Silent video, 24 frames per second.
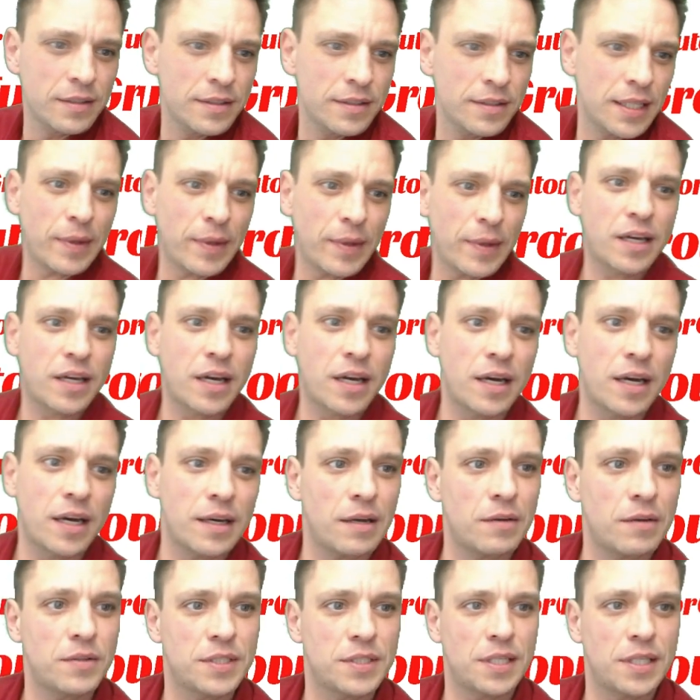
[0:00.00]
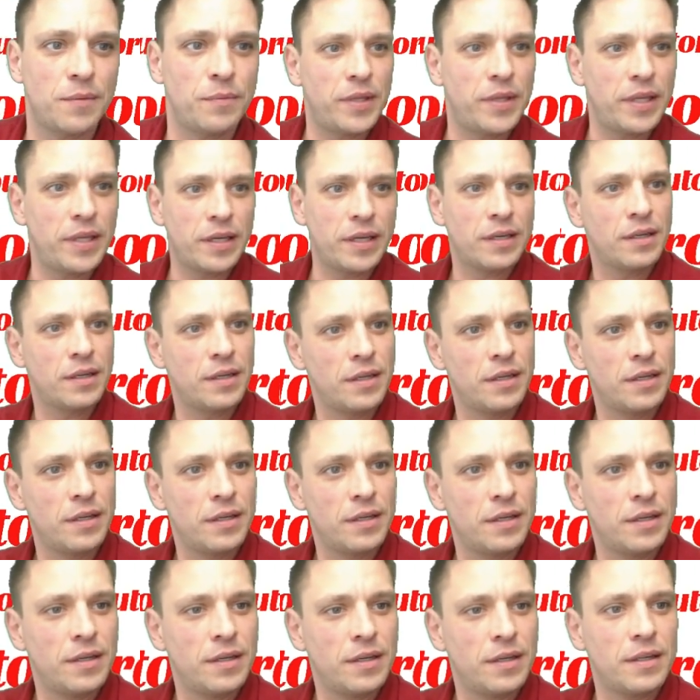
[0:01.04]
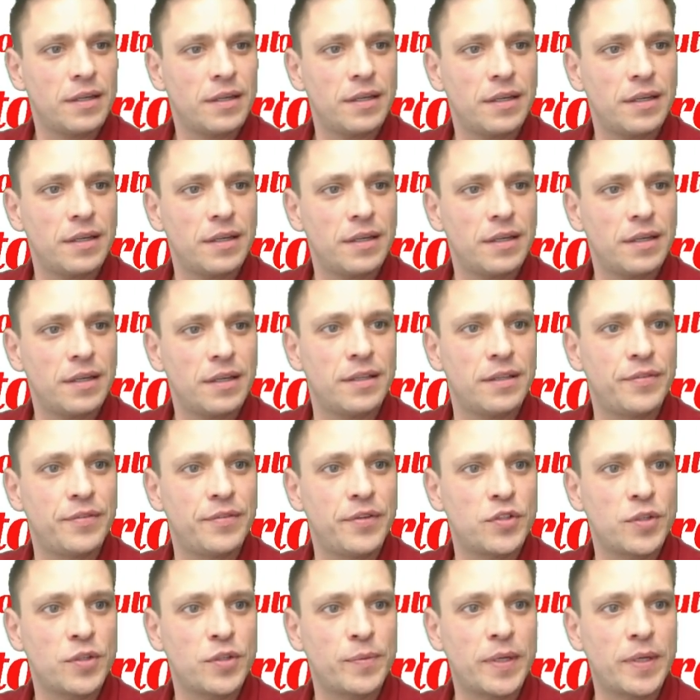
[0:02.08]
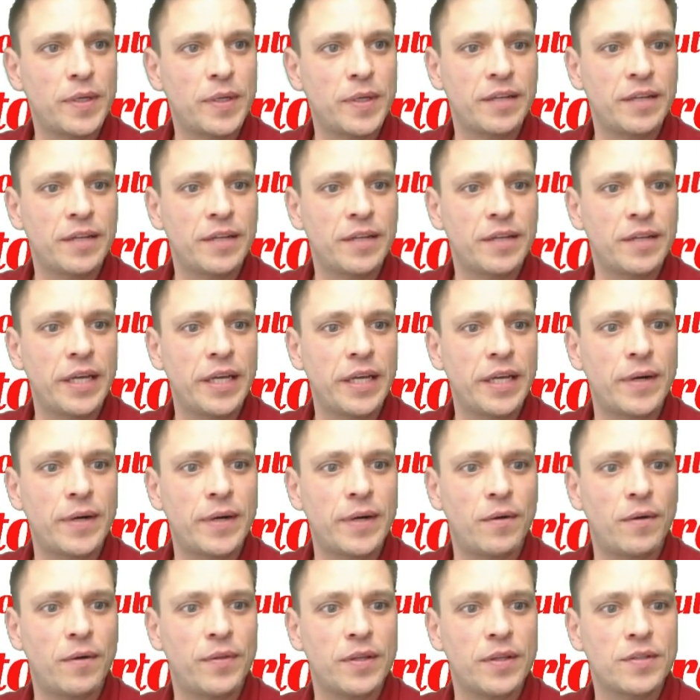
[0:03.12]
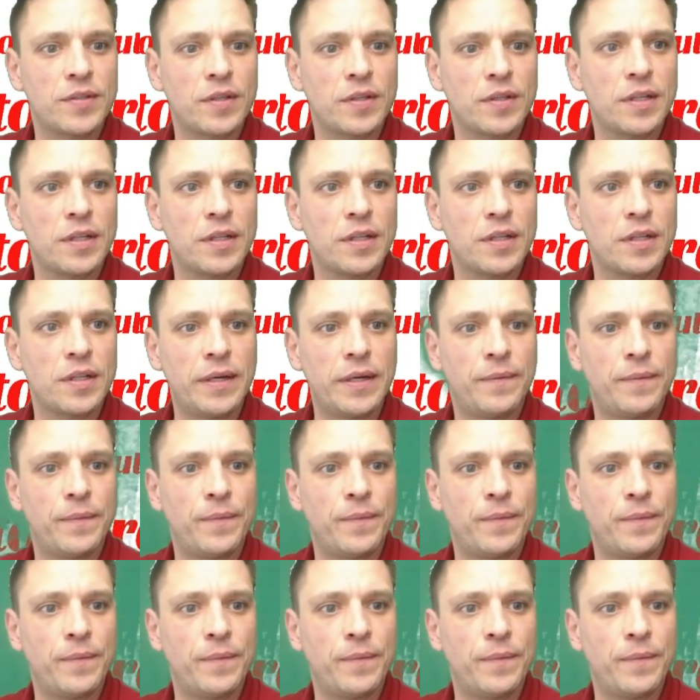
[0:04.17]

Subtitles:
That might cut out something in the future, but I can play around with this a little bit.